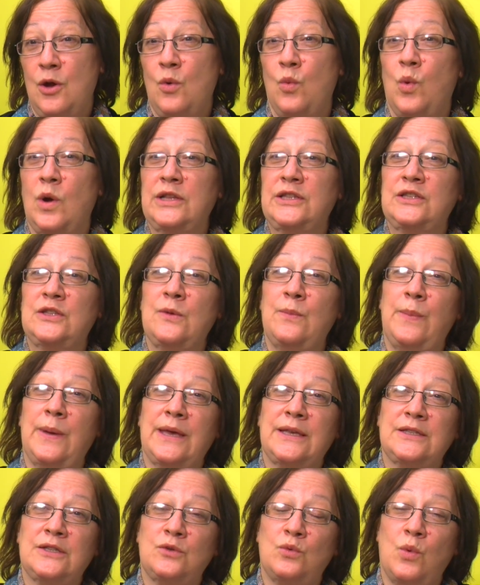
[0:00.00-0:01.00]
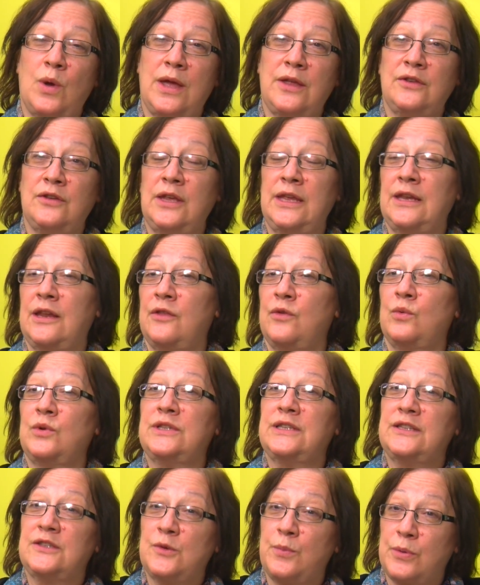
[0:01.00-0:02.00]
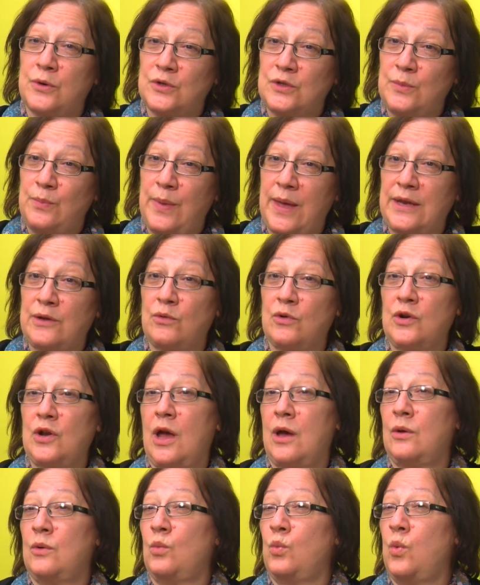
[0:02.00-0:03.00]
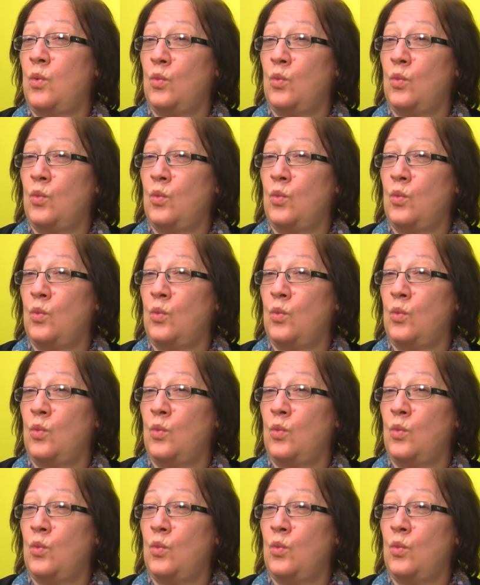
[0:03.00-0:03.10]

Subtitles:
What's the best way, in other words, is a person better or not?